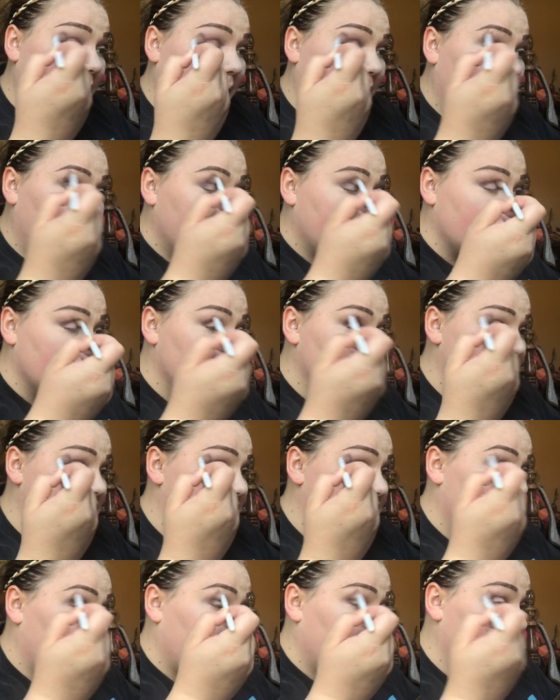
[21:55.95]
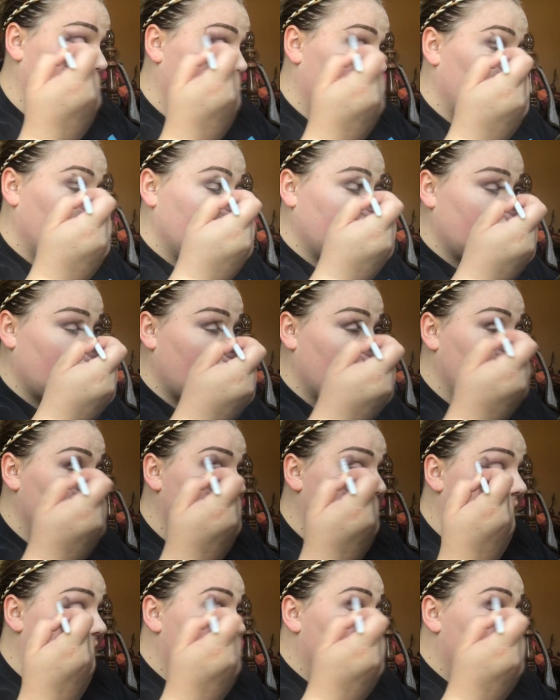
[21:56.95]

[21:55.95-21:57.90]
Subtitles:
with this shade also,